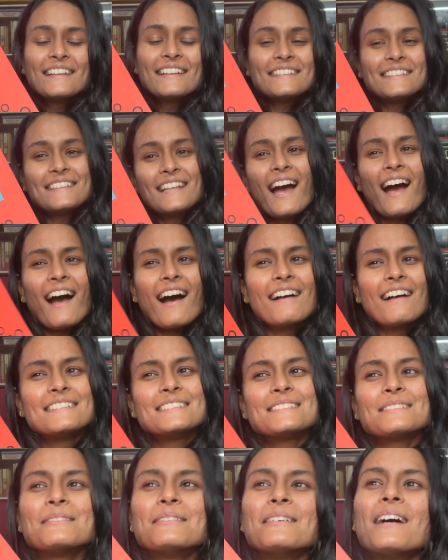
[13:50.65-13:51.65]

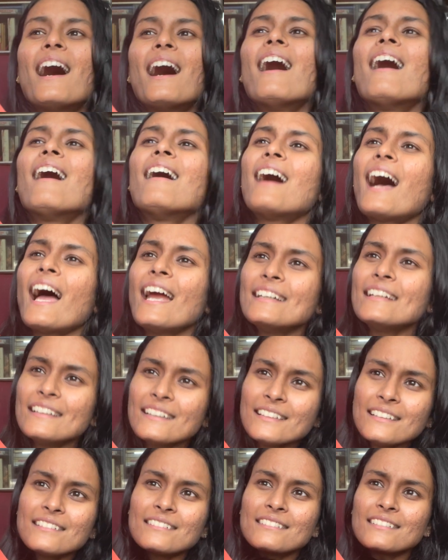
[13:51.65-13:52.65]

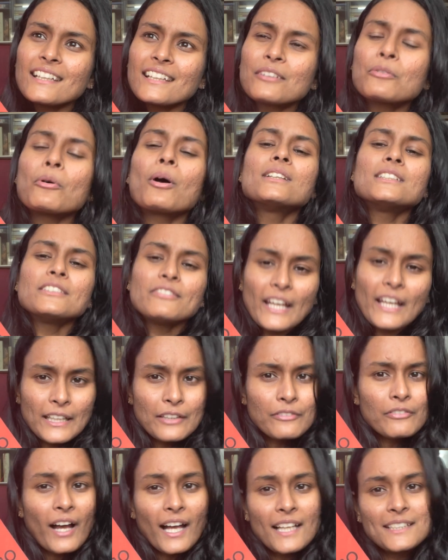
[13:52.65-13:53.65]
it was a
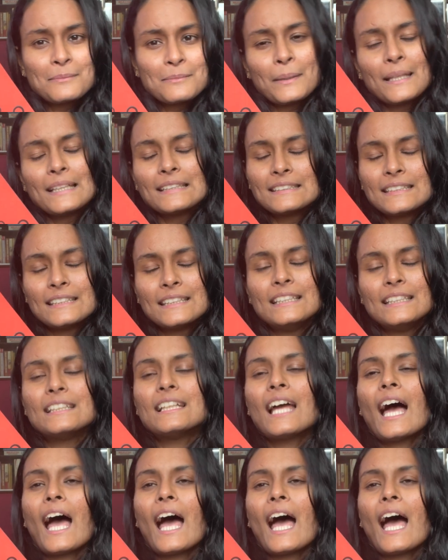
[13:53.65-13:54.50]
very fast-paced read.